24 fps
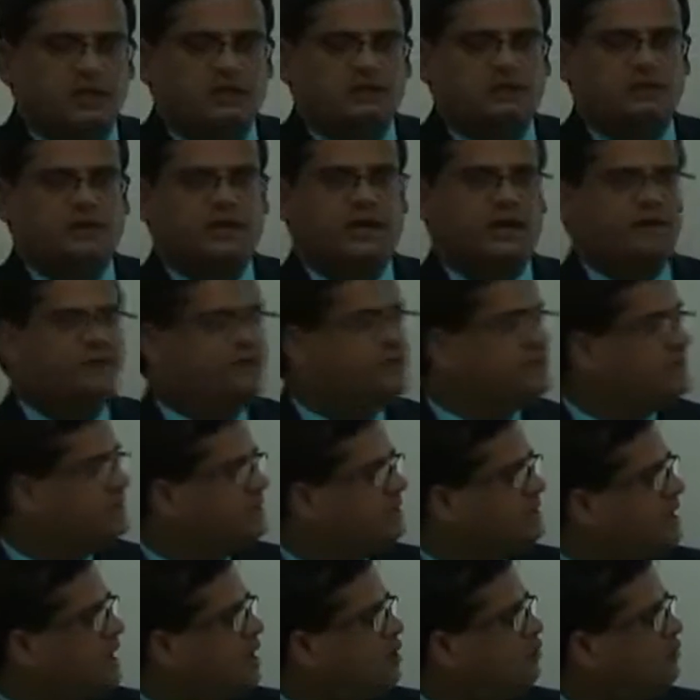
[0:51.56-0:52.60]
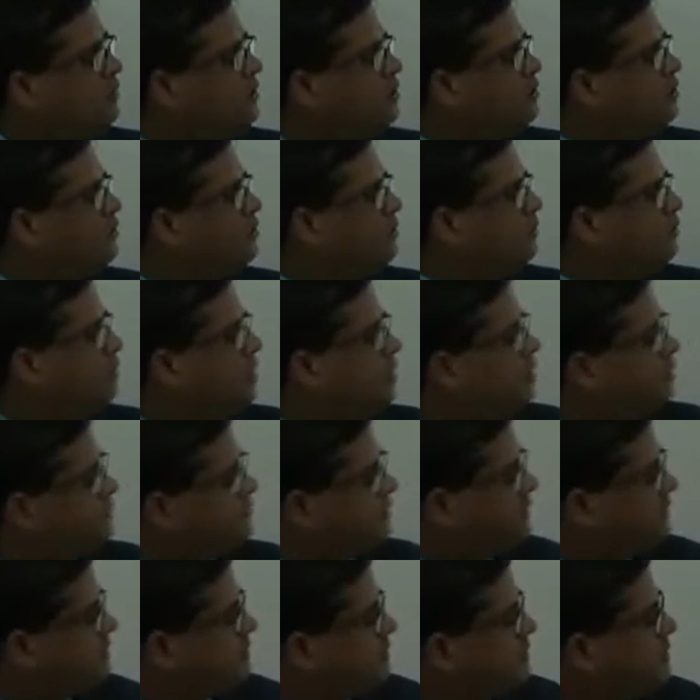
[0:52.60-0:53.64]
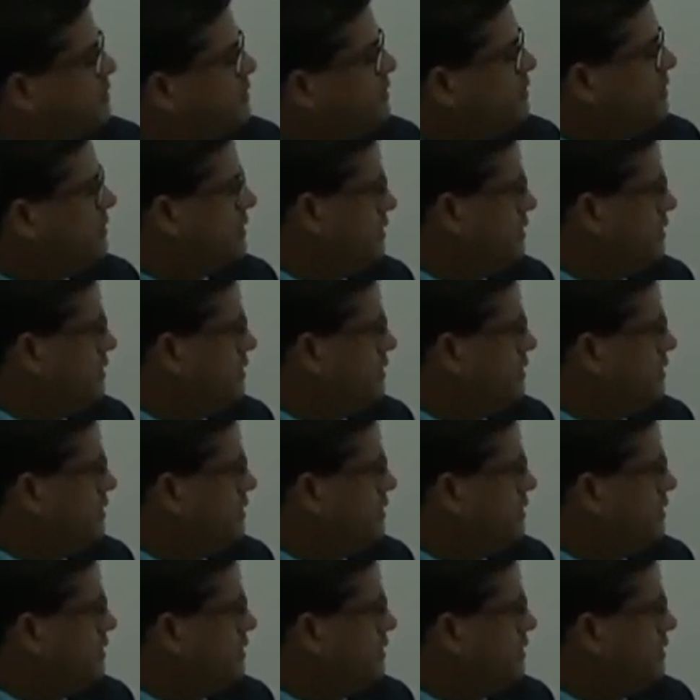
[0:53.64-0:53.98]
So here we see how we go about it.